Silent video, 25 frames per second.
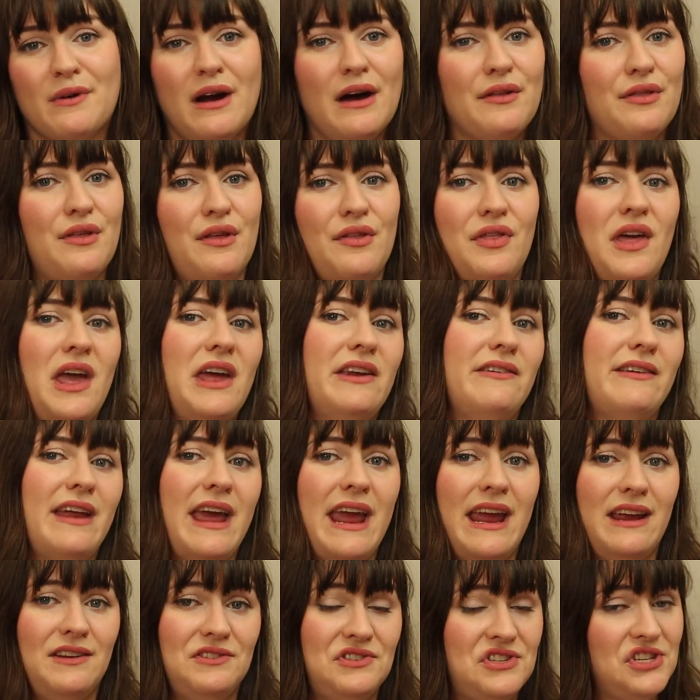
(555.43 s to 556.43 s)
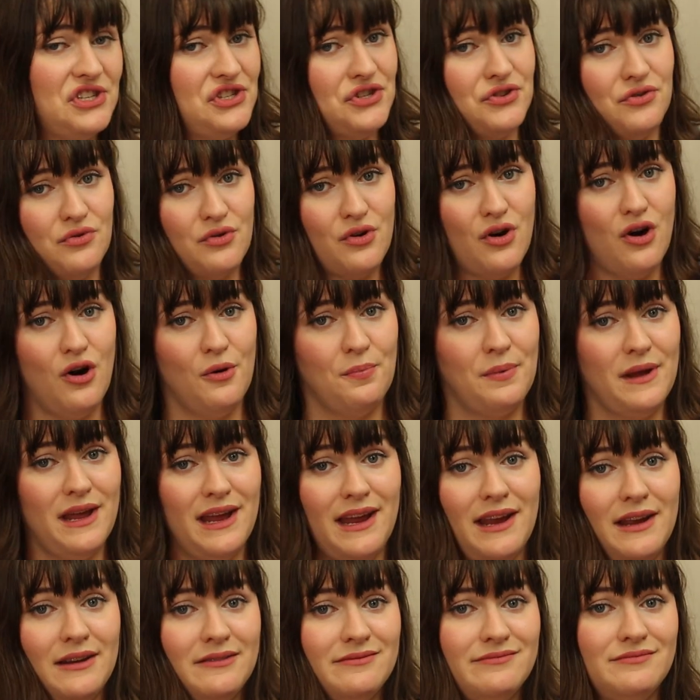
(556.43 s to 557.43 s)
rather than a digital
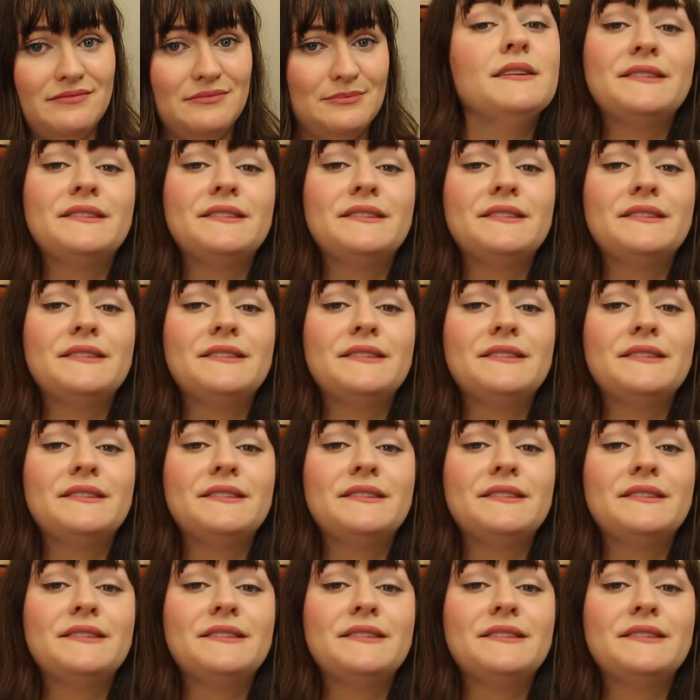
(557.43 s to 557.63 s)
copy.